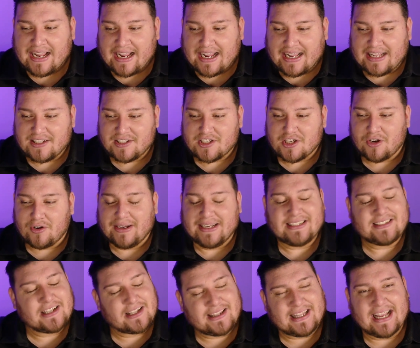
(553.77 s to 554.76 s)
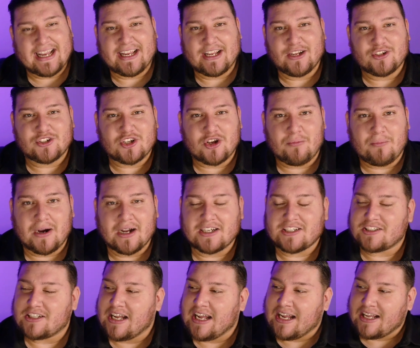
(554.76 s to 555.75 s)
And so he said, thank you so
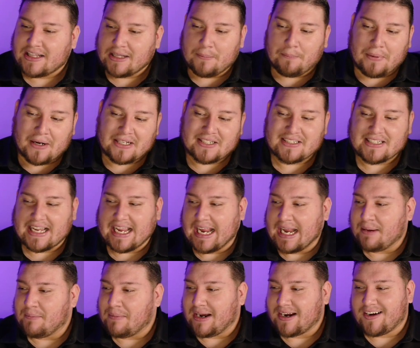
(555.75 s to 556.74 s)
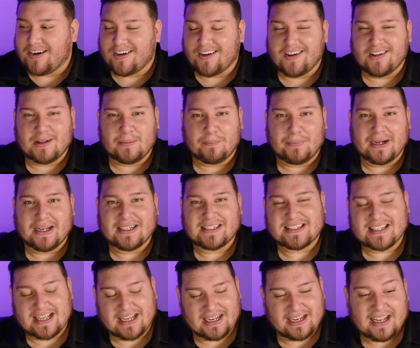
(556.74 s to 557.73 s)
much. The bus came. I got on the
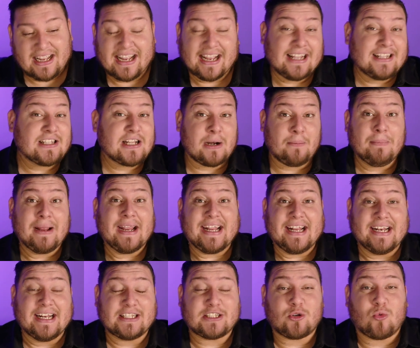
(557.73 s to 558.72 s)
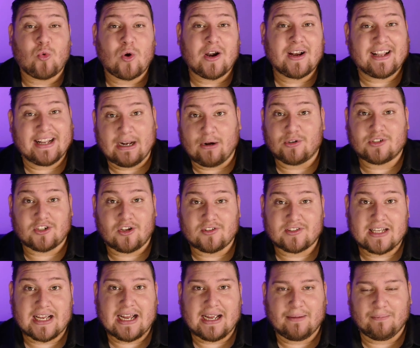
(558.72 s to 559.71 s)
bus. I ended up making it to work and I was on
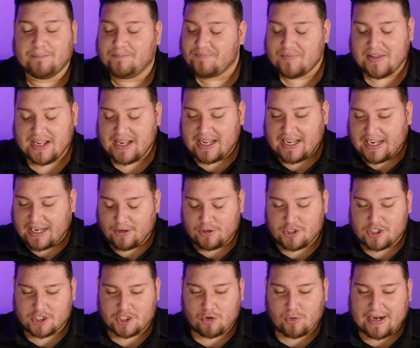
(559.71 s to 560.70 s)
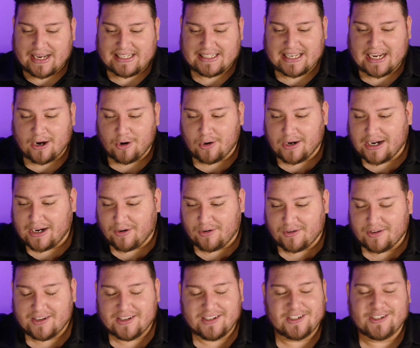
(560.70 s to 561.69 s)
time. It was just crazy
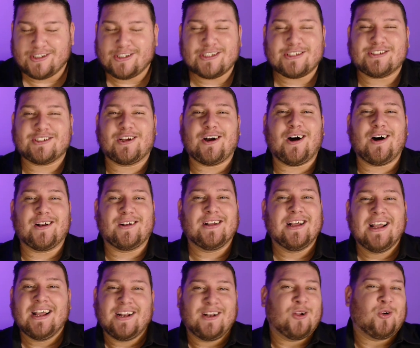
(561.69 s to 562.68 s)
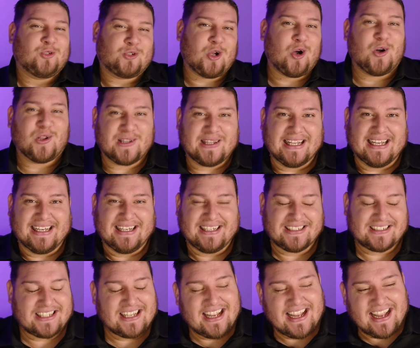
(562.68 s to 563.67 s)
how just God knows all
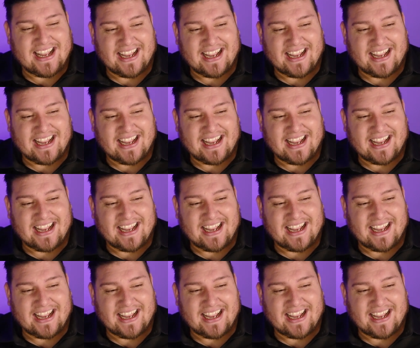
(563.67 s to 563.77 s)
things.